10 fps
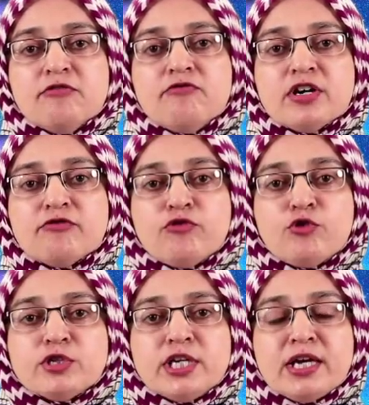were
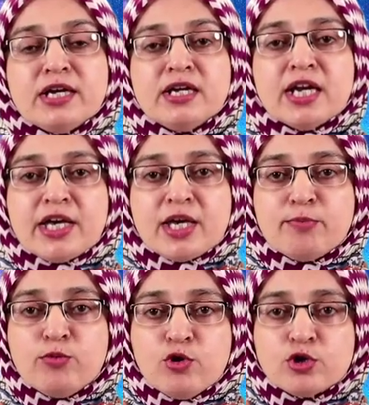floating like a
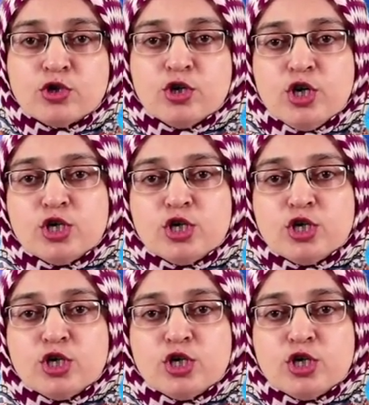boat